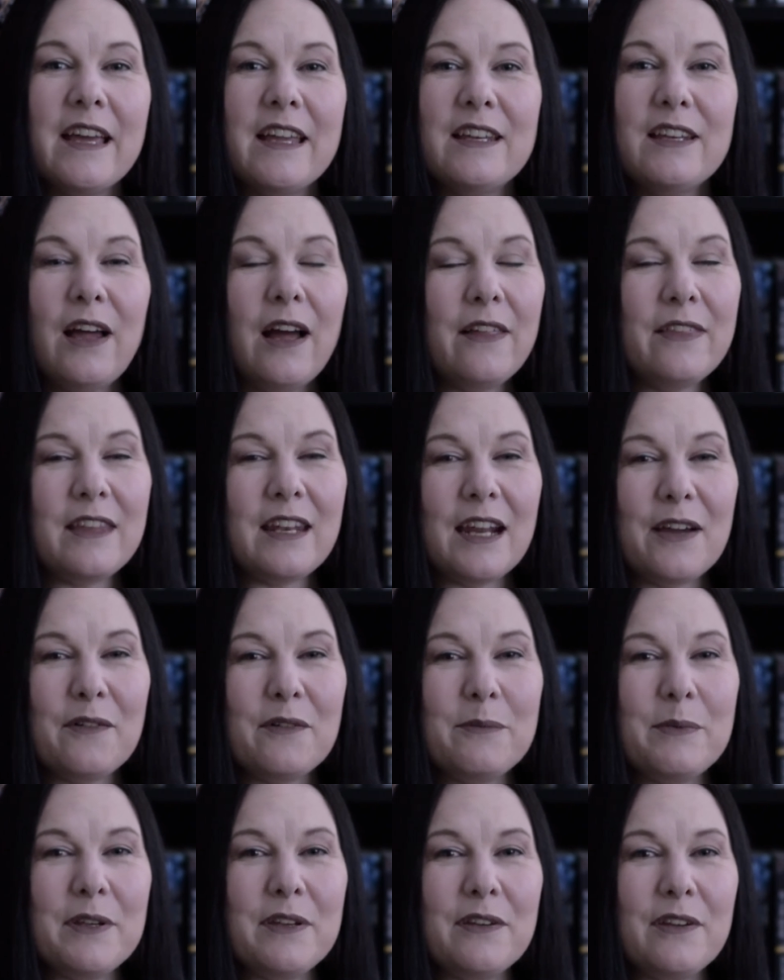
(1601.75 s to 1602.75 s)
Not that I
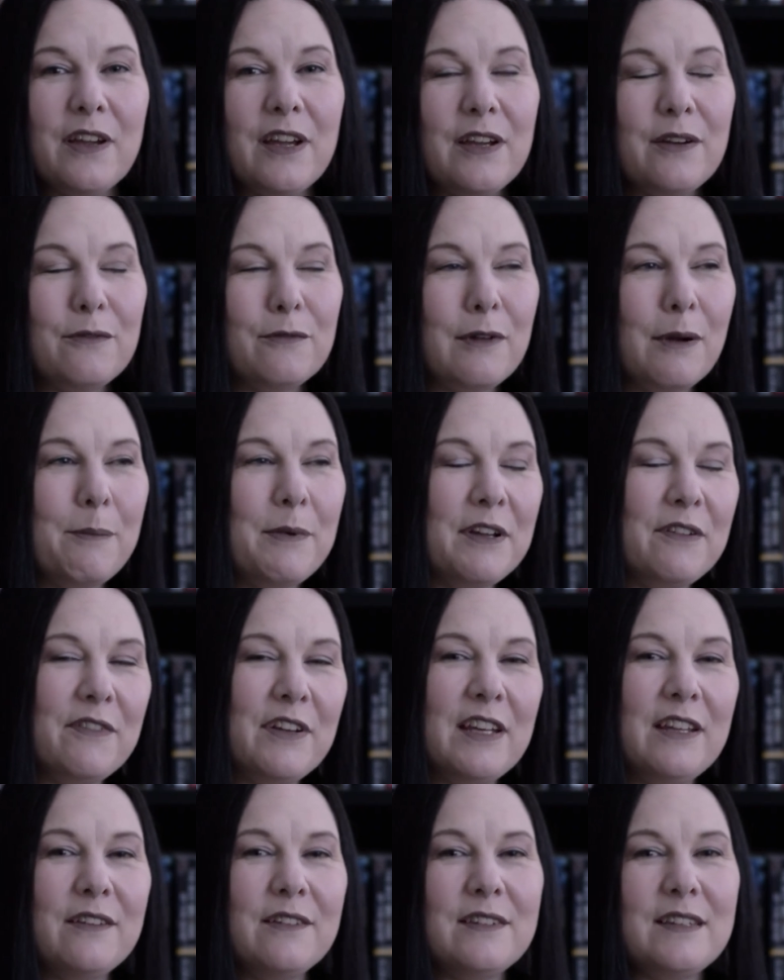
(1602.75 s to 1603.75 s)
would be ripping
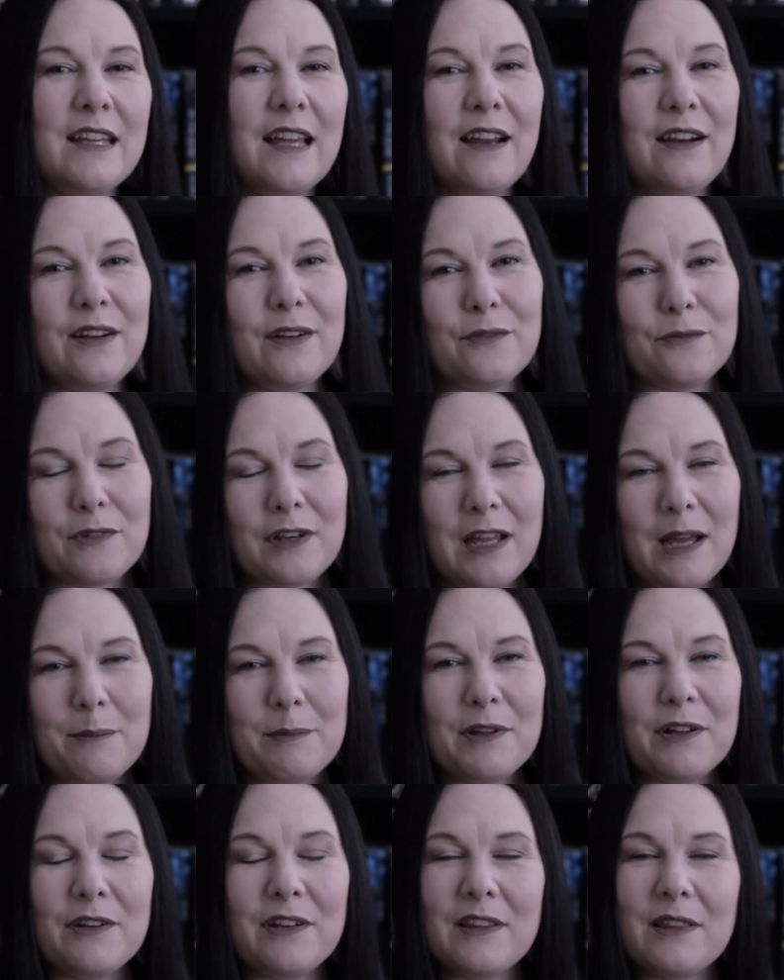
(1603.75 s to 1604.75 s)
videos down and
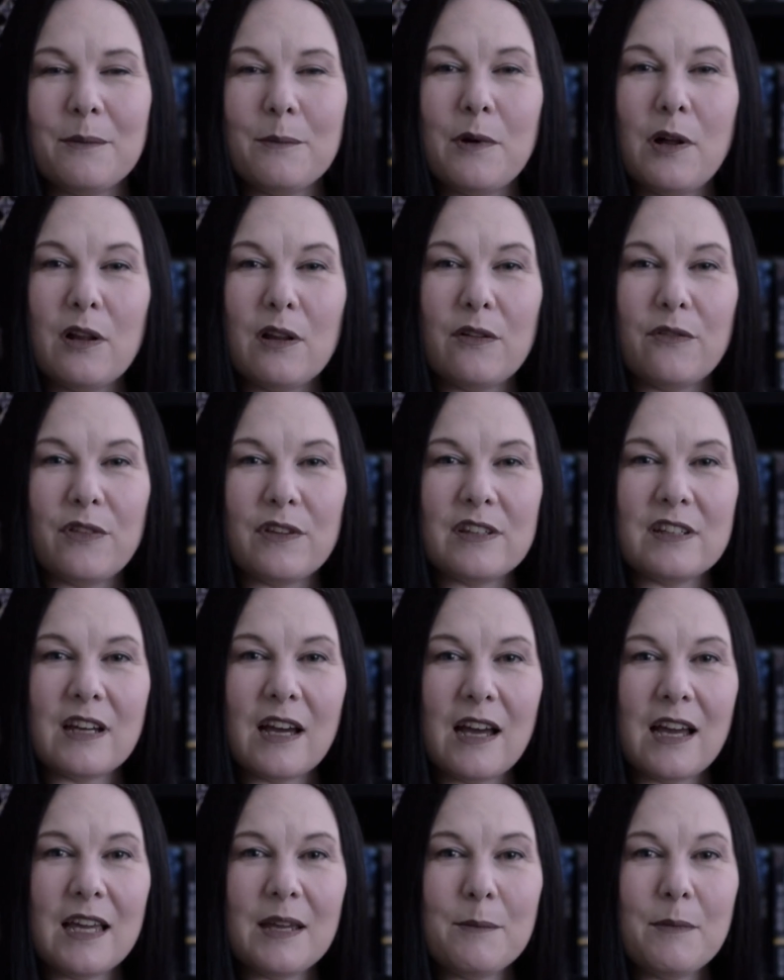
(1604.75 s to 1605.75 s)
re-uploading them all of the
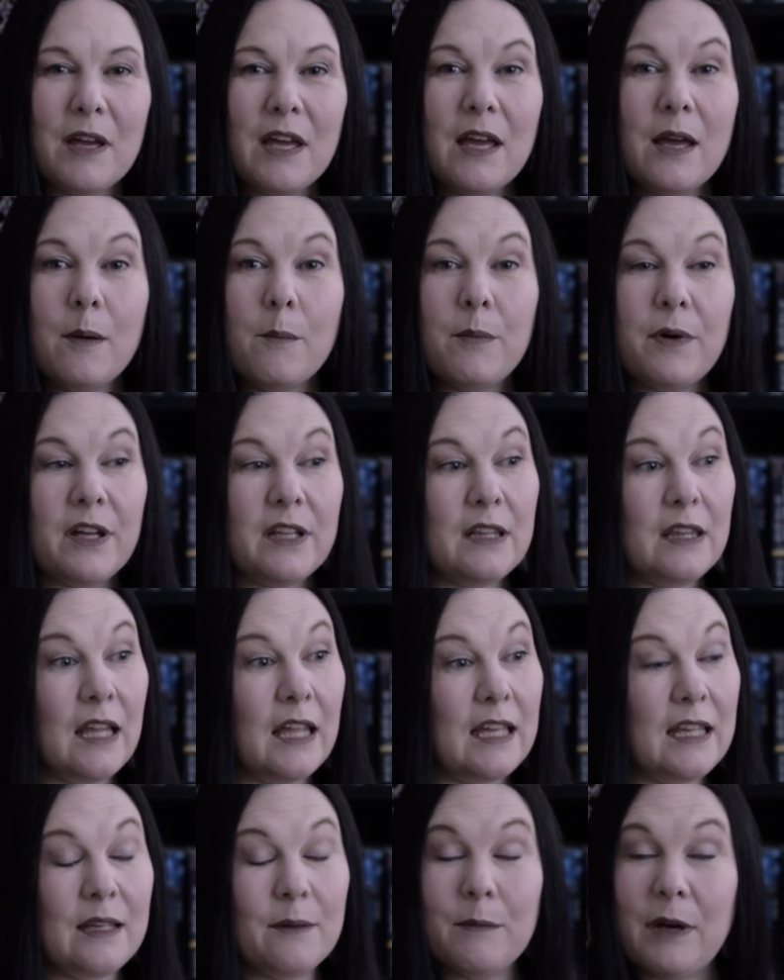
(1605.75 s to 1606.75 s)
time, but
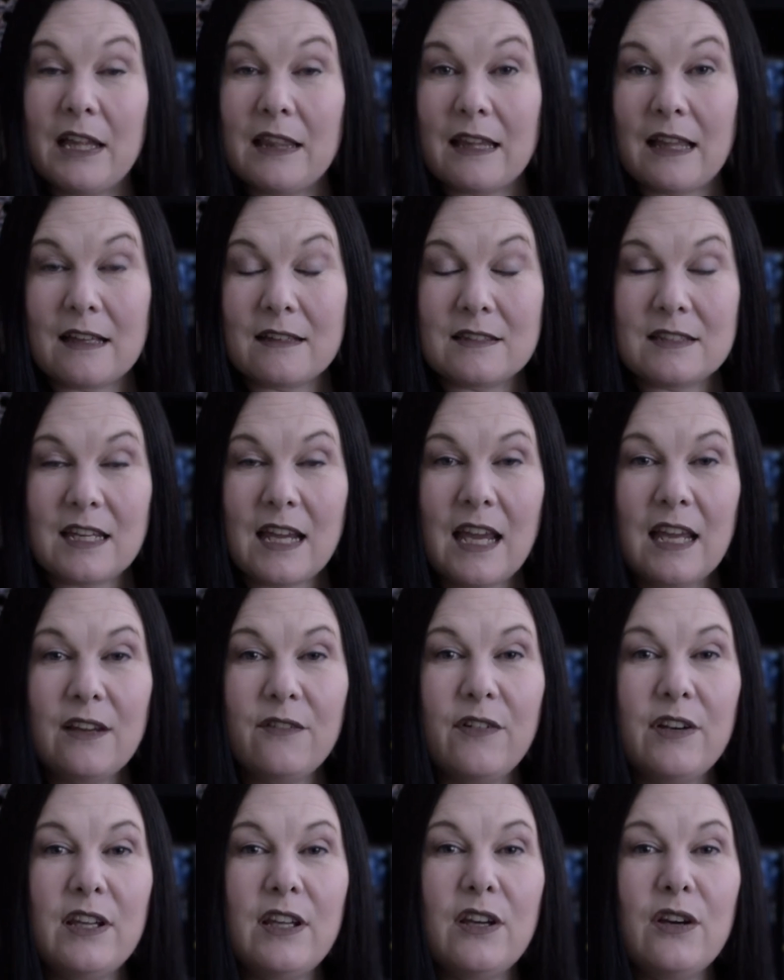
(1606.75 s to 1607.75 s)
like my last tag
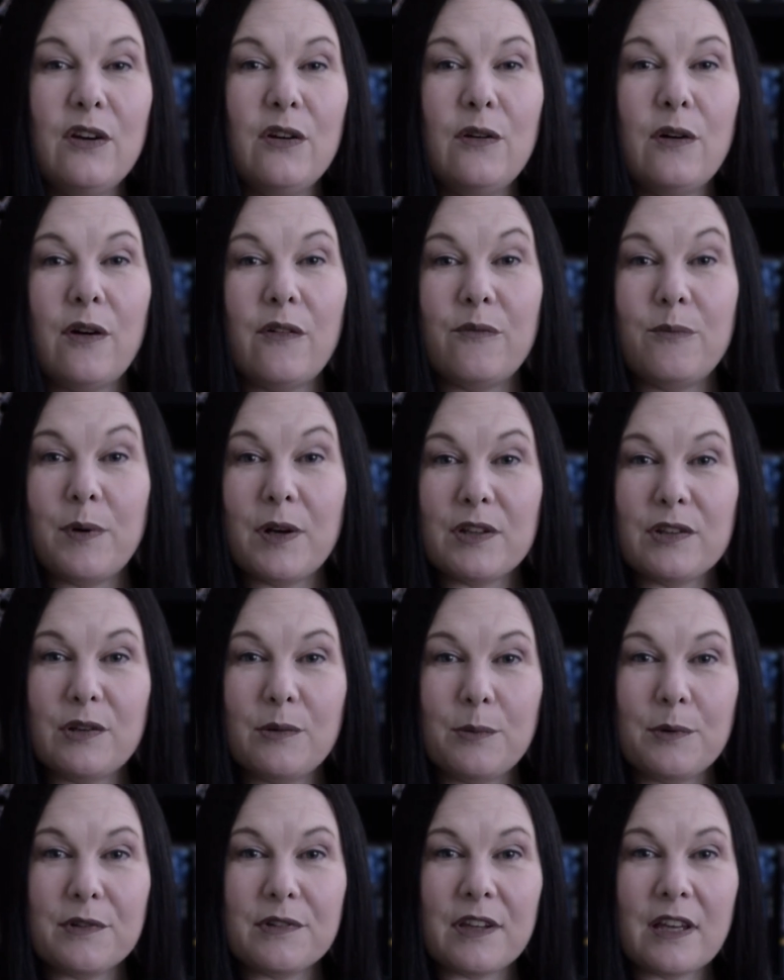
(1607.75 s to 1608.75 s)
video of
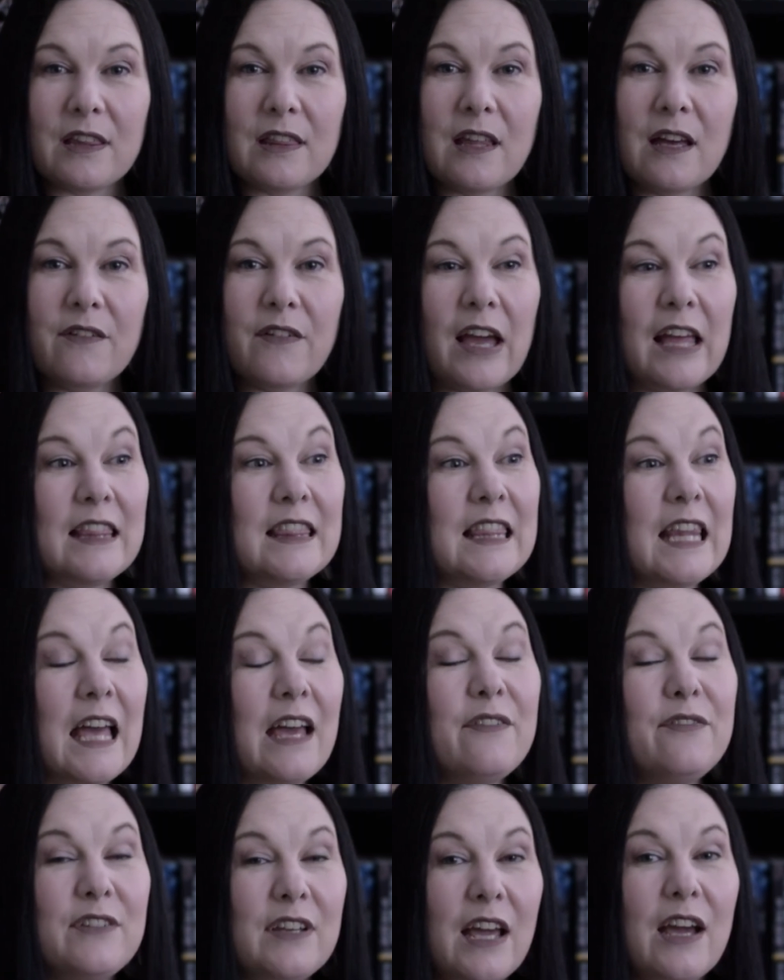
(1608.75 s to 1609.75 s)
booktubers I love, I
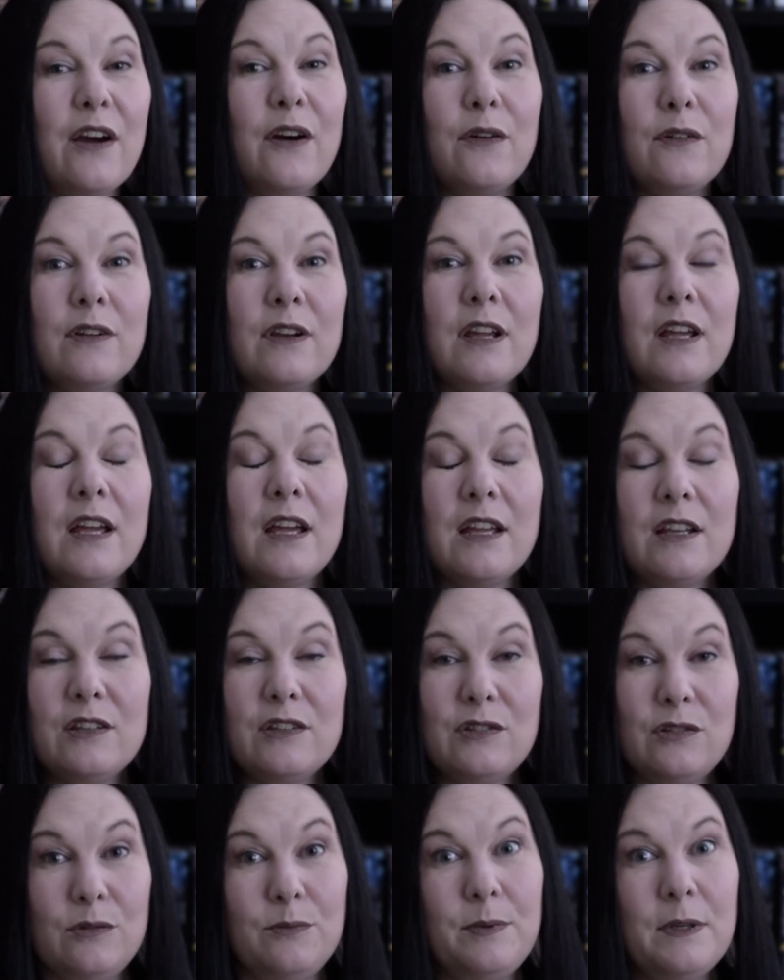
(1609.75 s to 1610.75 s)
left out
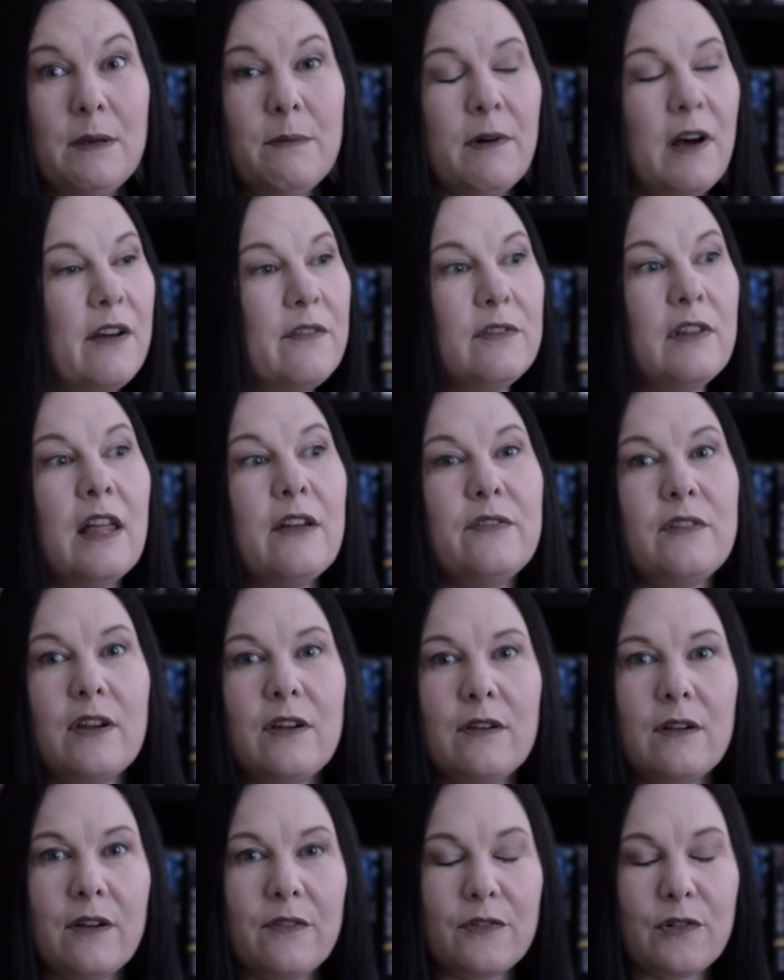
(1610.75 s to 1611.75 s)
two people. I've left
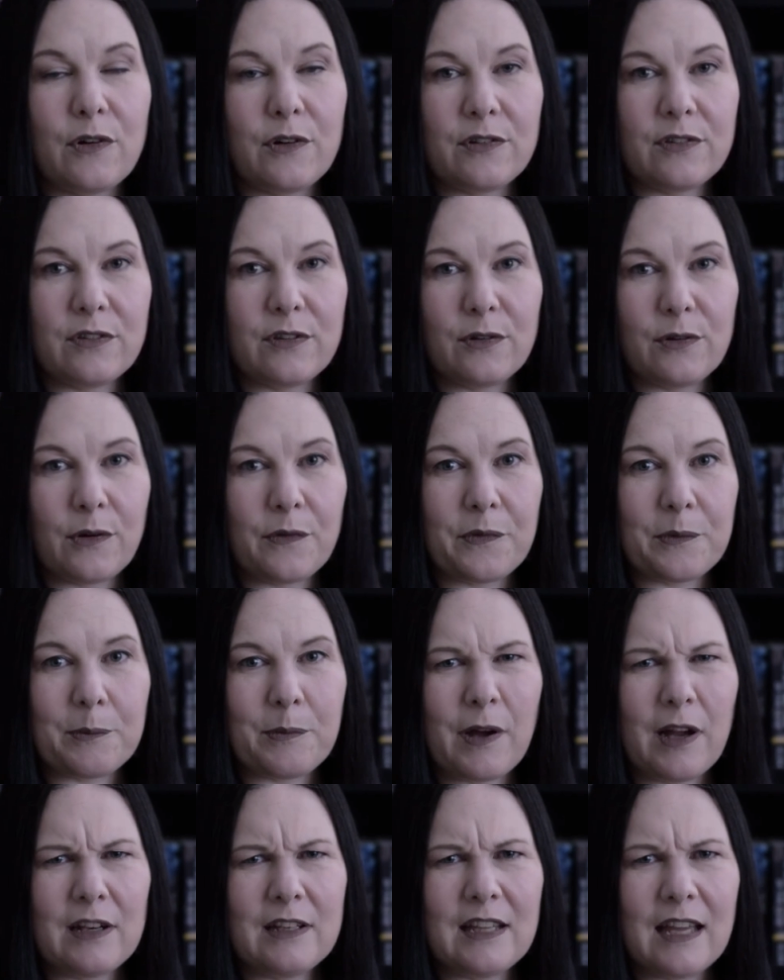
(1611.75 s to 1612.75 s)
out, of course, the Horrific
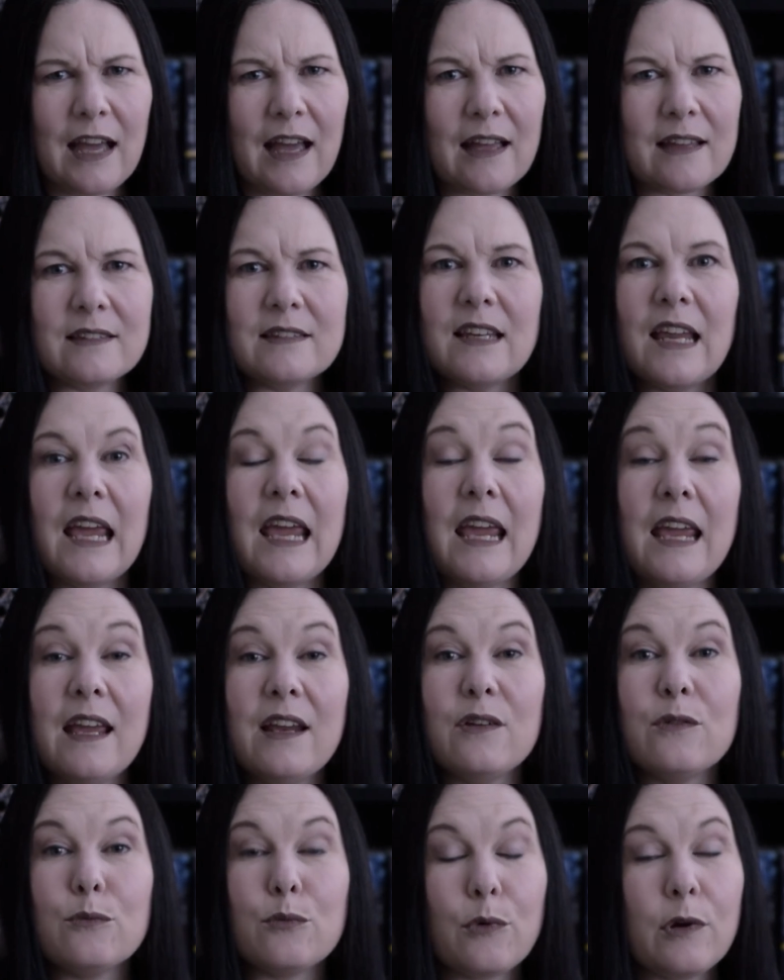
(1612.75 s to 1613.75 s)
Podcast
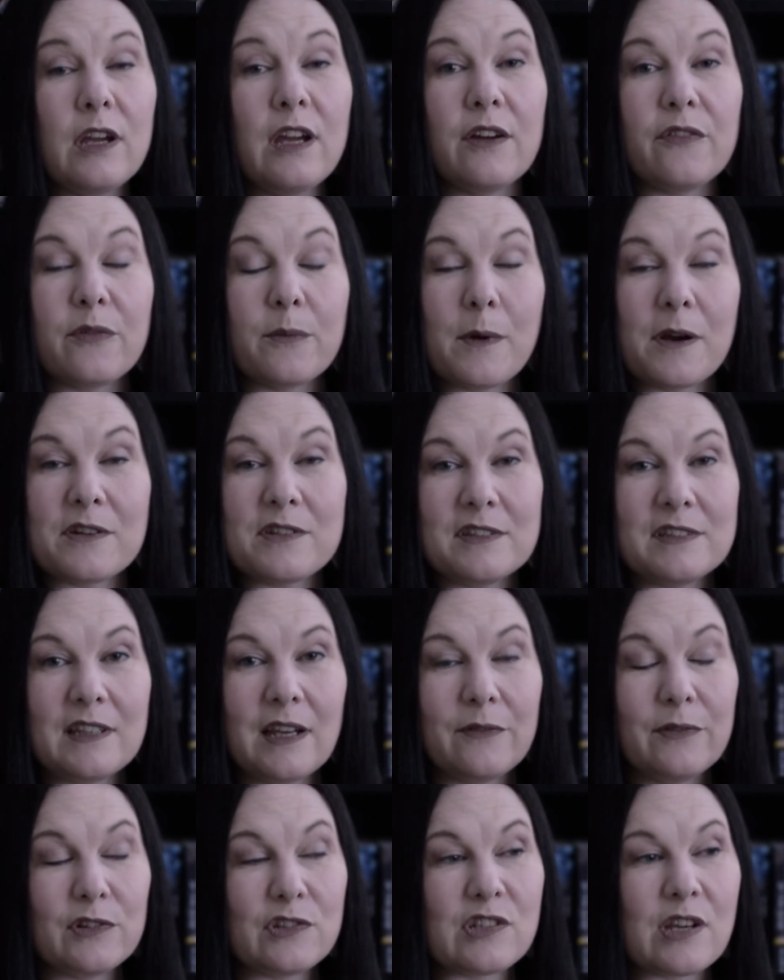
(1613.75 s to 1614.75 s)
and Roya from RG's
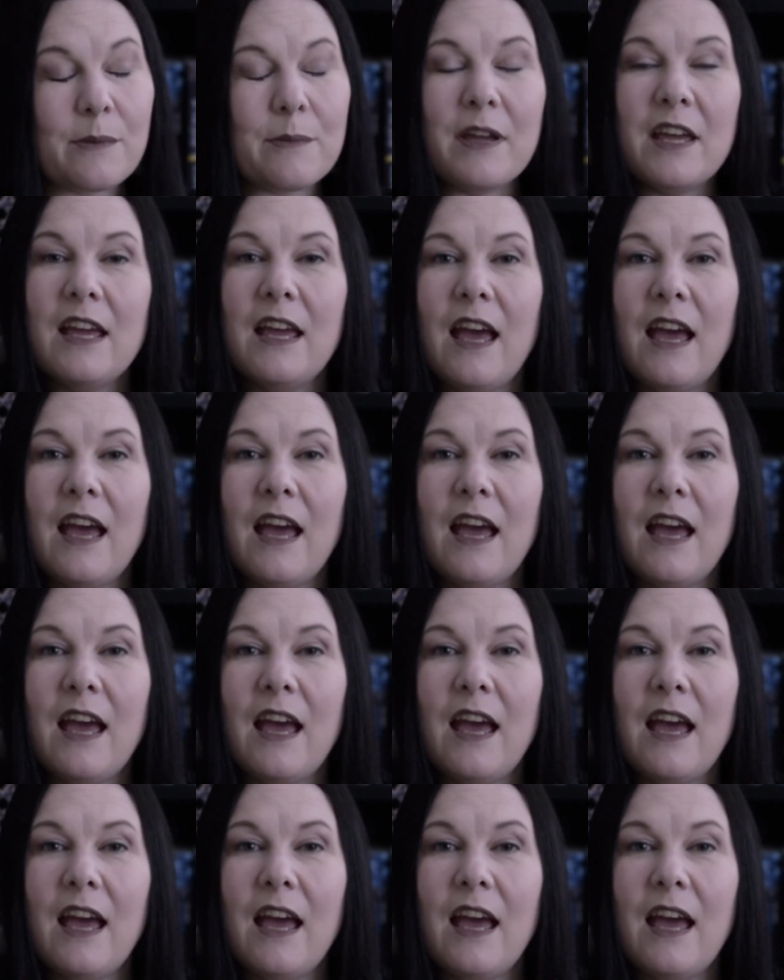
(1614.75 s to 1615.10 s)
Devilship.